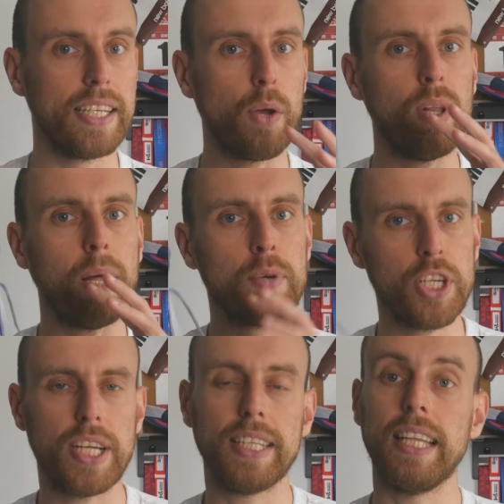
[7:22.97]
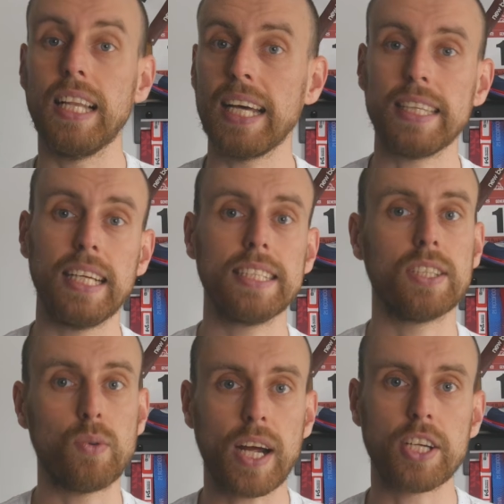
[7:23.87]
They will appreciate the
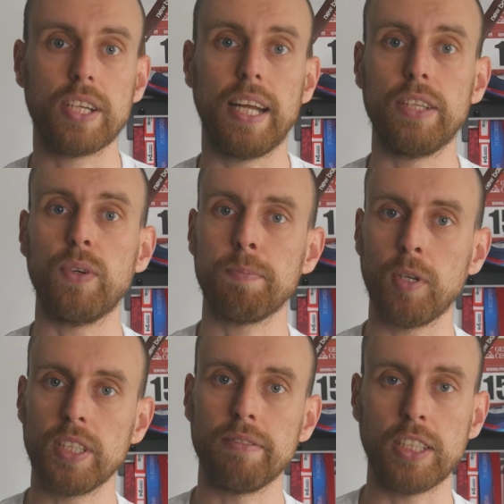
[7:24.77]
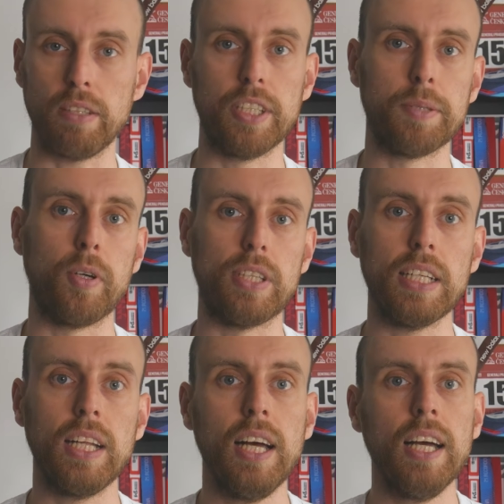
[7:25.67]
lightness, traction and responsiveness of this
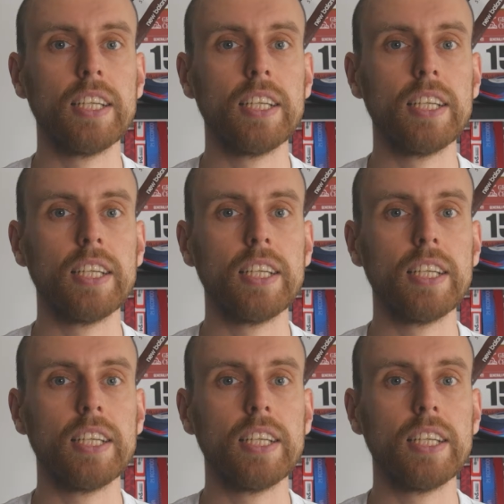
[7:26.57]
model.